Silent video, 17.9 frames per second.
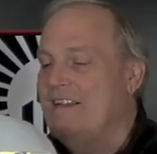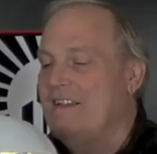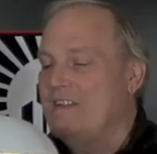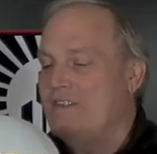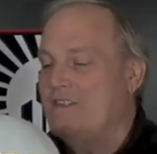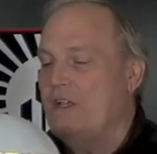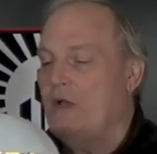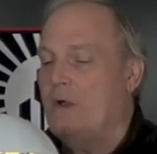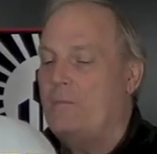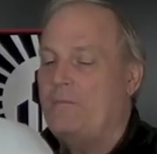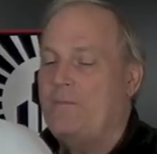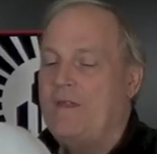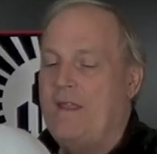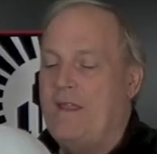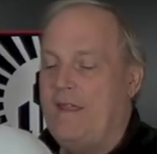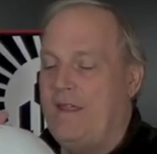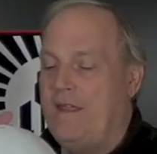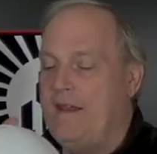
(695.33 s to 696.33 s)
So,
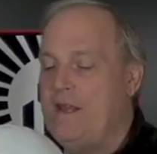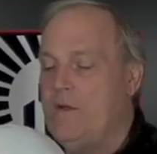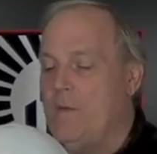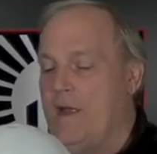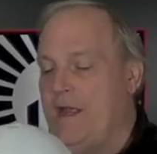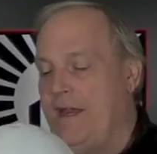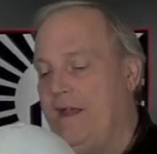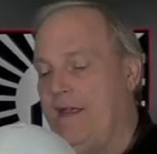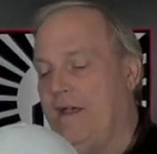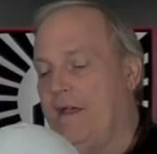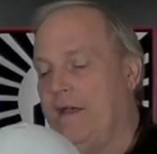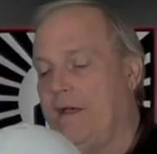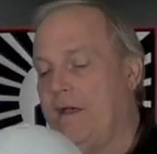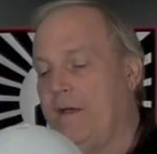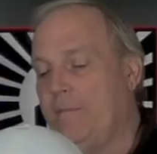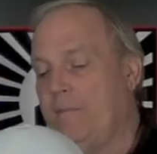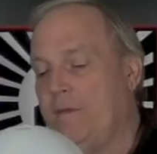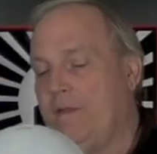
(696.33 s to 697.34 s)
anyway,
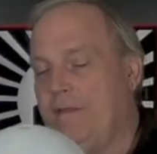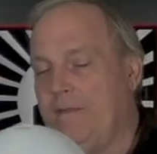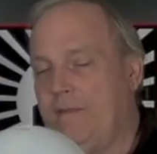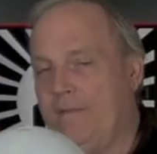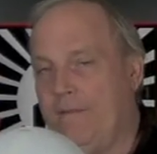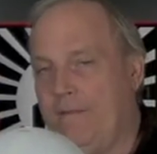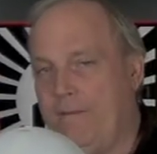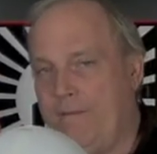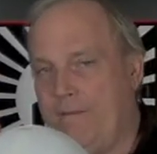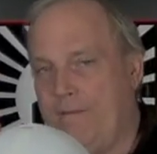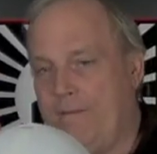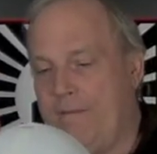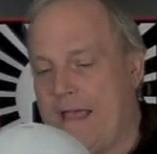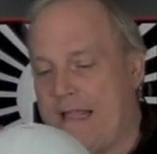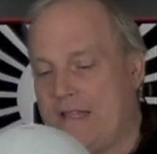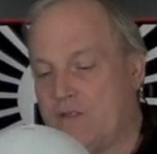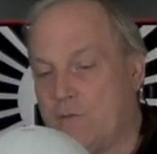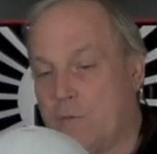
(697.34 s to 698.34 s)

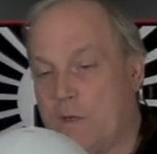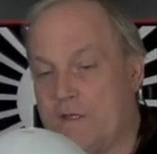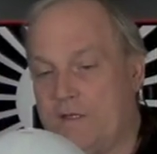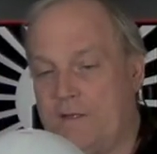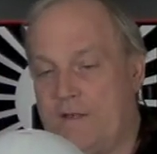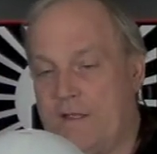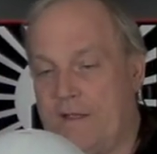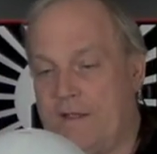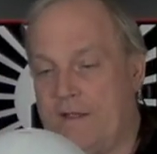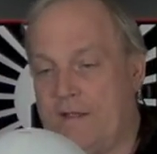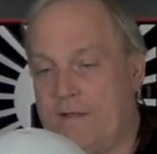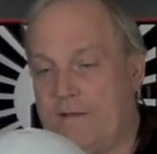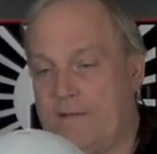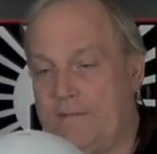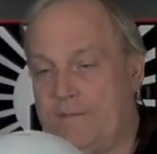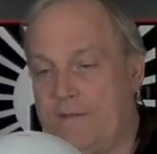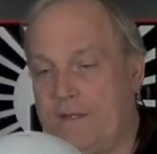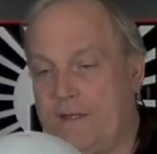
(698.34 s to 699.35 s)
that's what
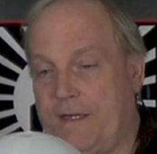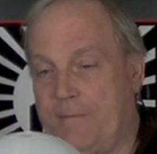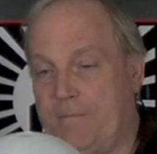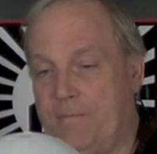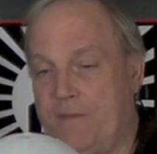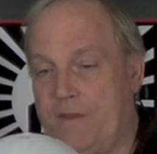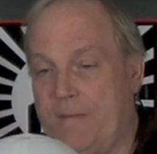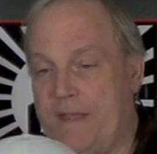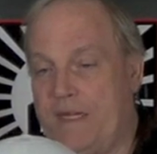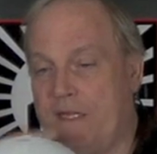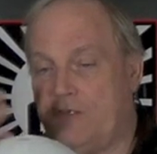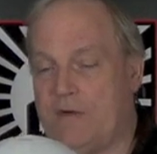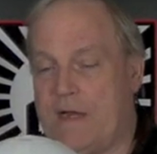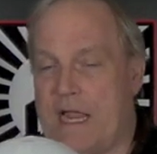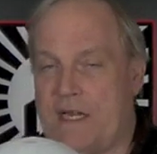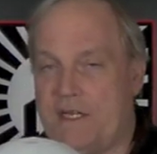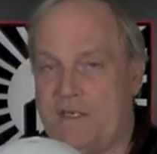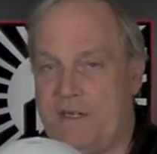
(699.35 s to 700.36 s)
the big
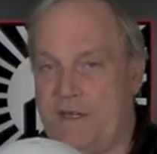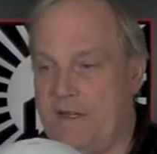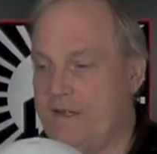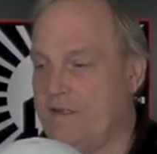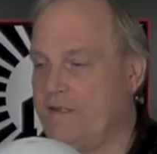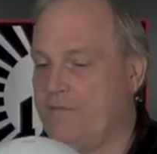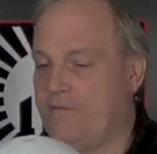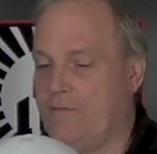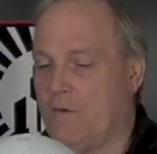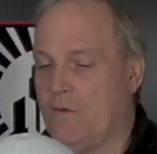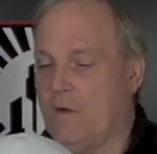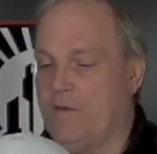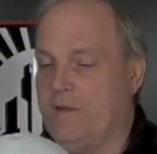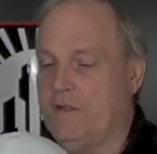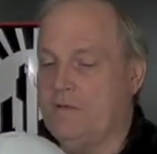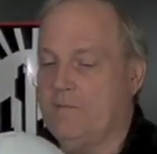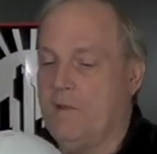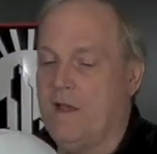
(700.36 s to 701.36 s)
attraction is for
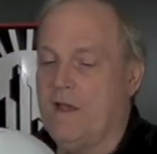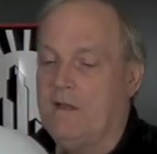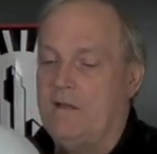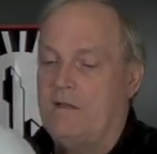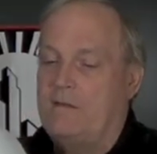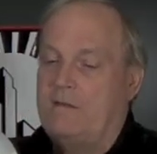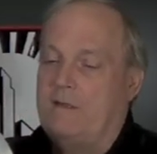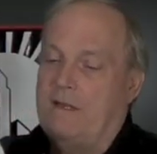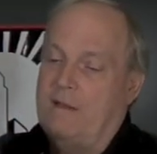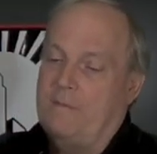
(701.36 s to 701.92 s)
this model,